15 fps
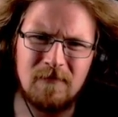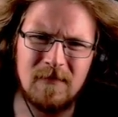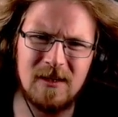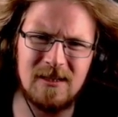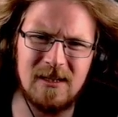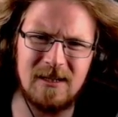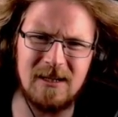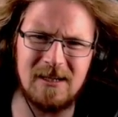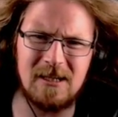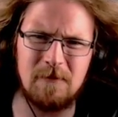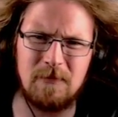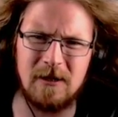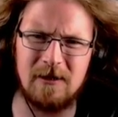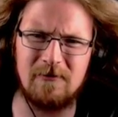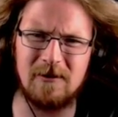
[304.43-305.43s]
Is it
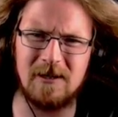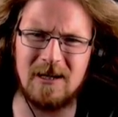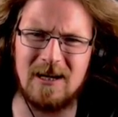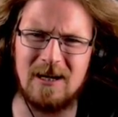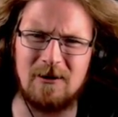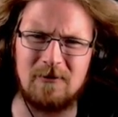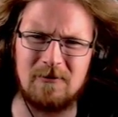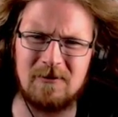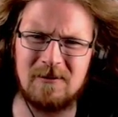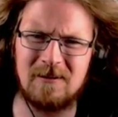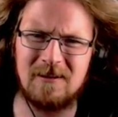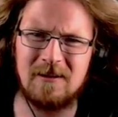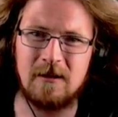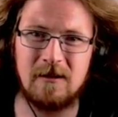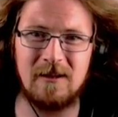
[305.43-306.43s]
disappearing now?
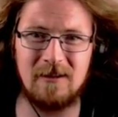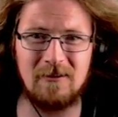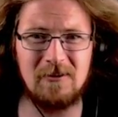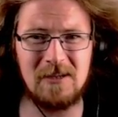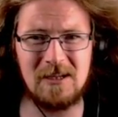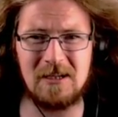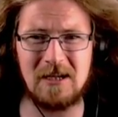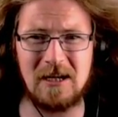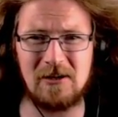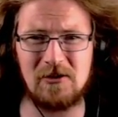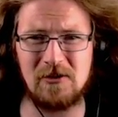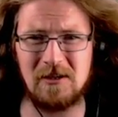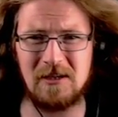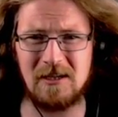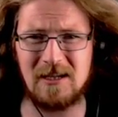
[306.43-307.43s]
It looks
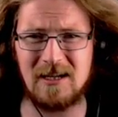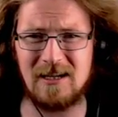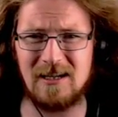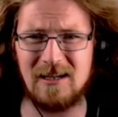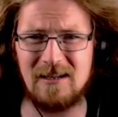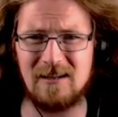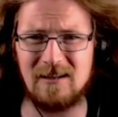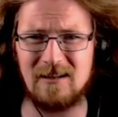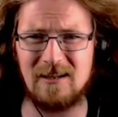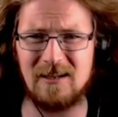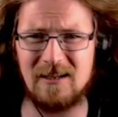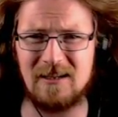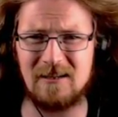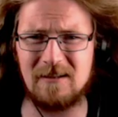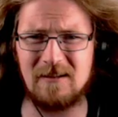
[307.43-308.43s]
actually kind of
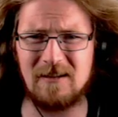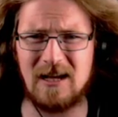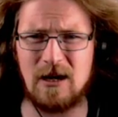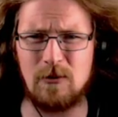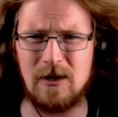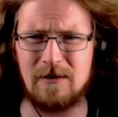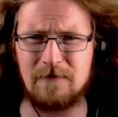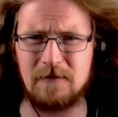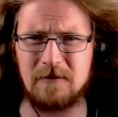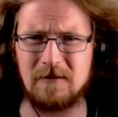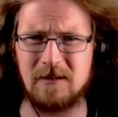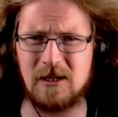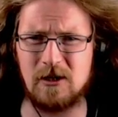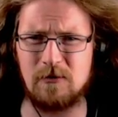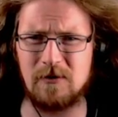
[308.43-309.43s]
like it. However,
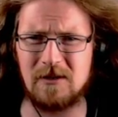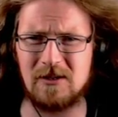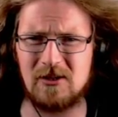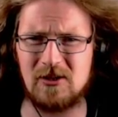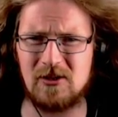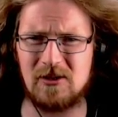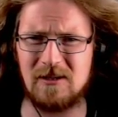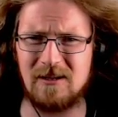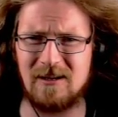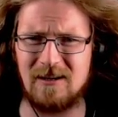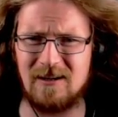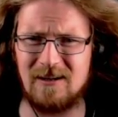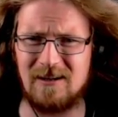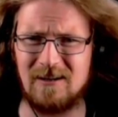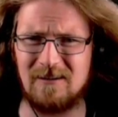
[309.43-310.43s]
liquids
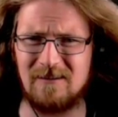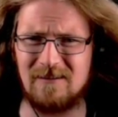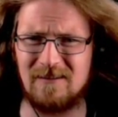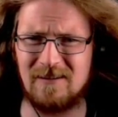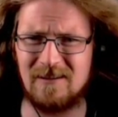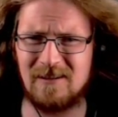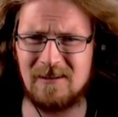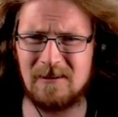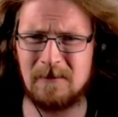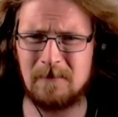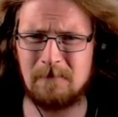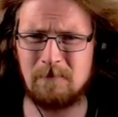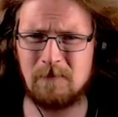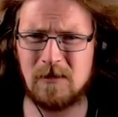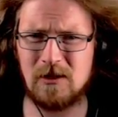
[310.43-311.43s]
are
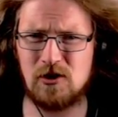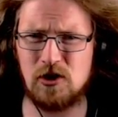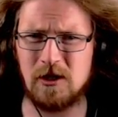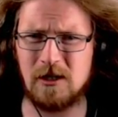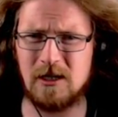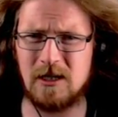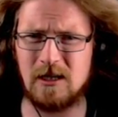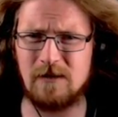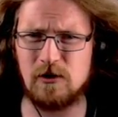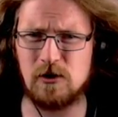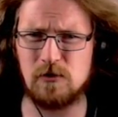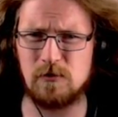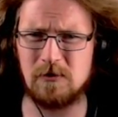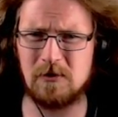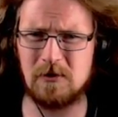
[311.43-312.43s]
cheeky
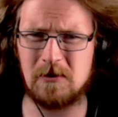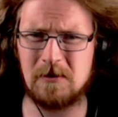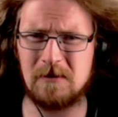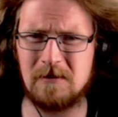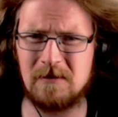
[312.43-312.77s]
individuals.